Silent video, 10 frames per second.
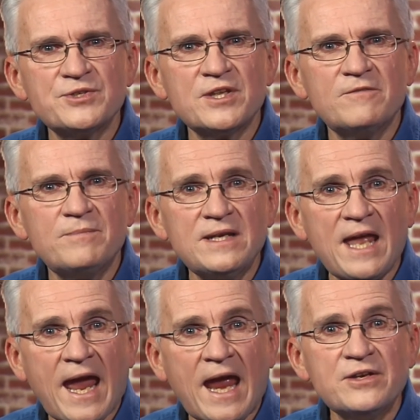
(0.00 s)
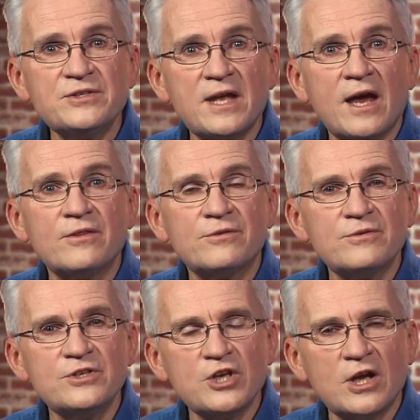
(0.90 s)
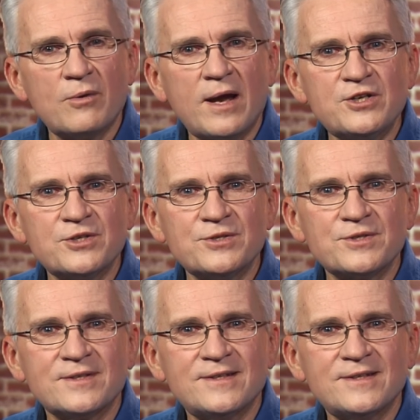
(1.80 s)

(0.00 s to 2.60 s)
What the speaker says: that have been handed down through the generations.